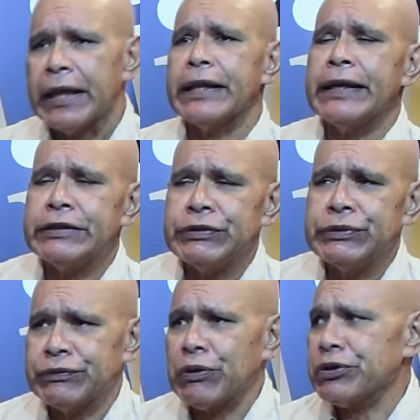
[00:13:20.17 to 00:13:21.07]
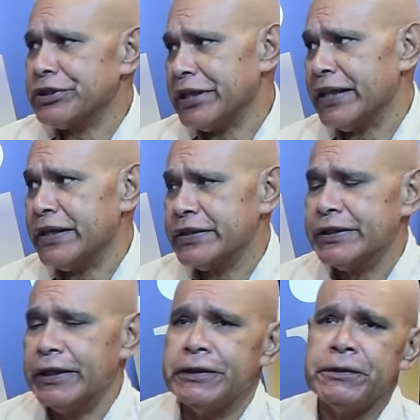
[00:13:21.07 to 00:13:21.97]
that you've caused
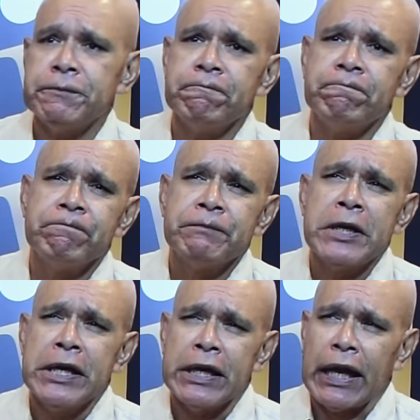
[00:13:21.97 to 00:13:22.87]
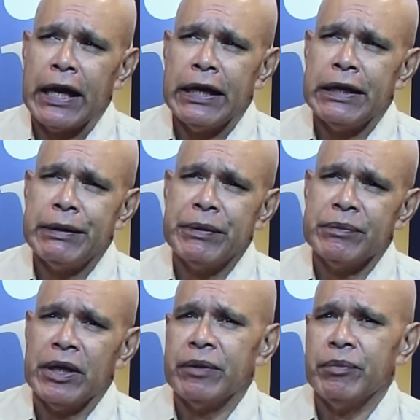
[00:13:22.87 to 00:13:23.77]
others.
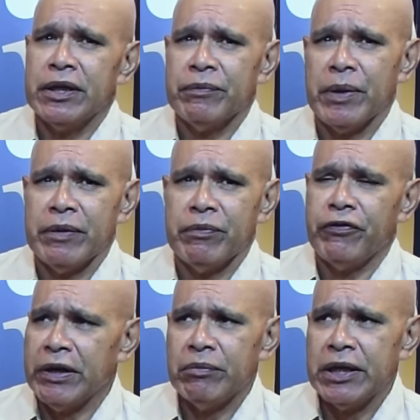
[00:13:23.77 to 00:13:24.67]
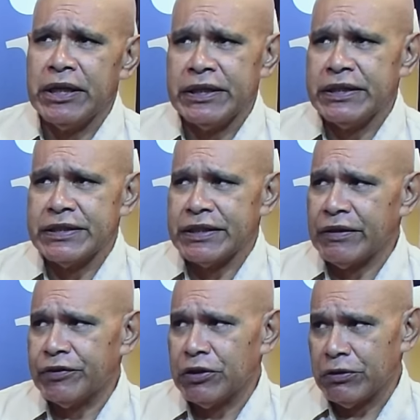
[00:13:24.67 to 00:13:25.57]
My family
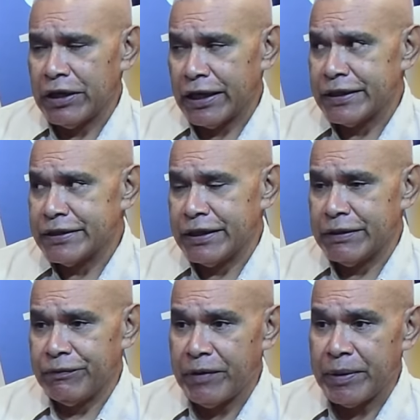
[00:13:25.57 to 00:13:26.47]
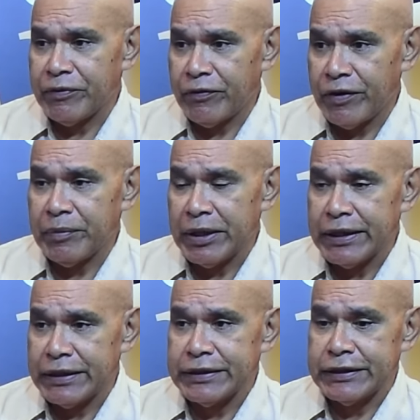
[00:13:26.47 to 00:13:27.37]
suffered a lot. Like I said,
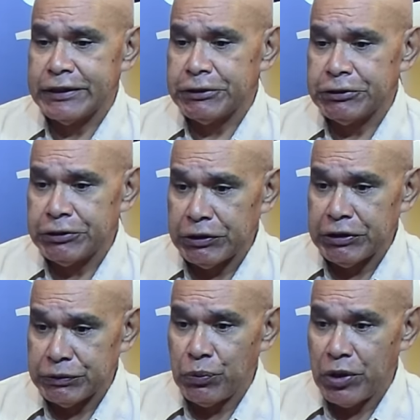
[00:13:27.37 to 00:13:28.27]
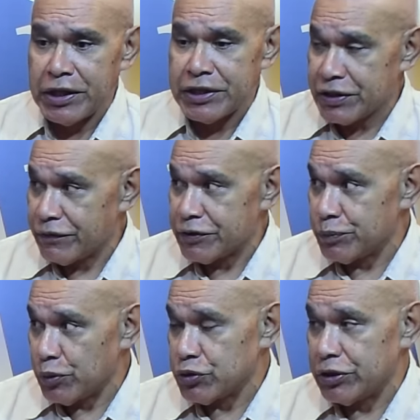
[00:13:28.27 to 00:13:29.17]
family is the one that
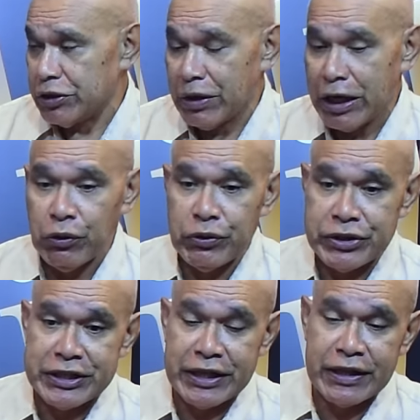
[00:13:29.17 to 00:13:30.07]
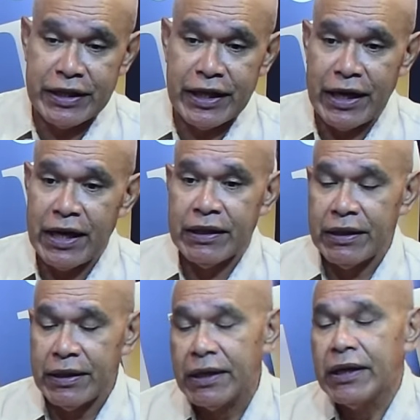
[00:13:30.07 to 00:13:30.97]
suffers most. You know, I always say that they are
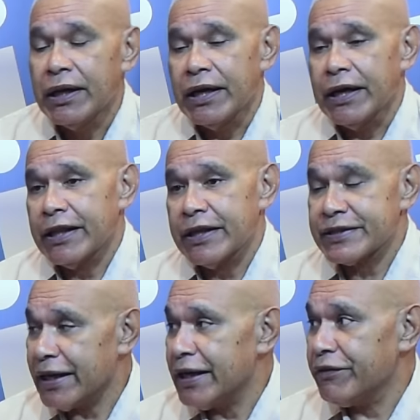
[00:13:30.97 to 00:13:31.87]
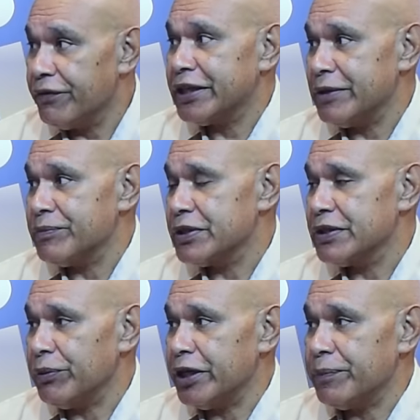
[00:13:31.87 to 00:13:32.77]
the silent
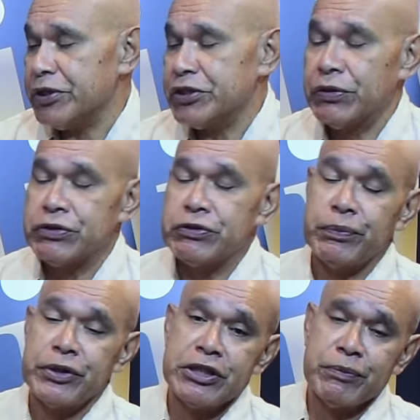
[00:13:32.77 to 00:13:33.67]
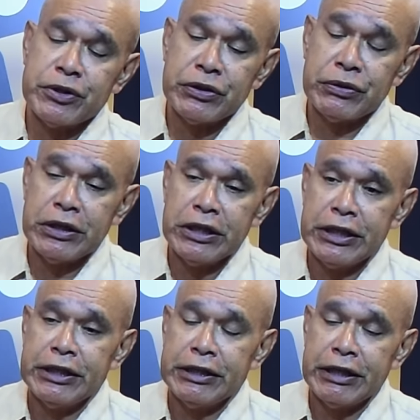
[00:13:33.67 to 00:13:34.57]
victims when a person goes to prison,
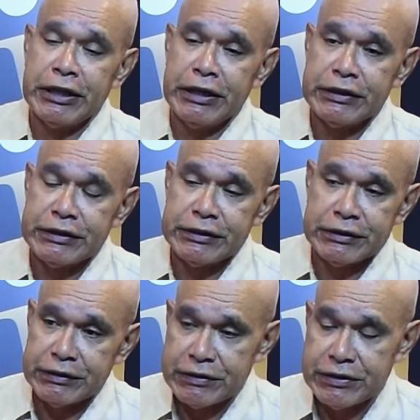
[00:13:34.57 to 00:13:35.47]
particularly at a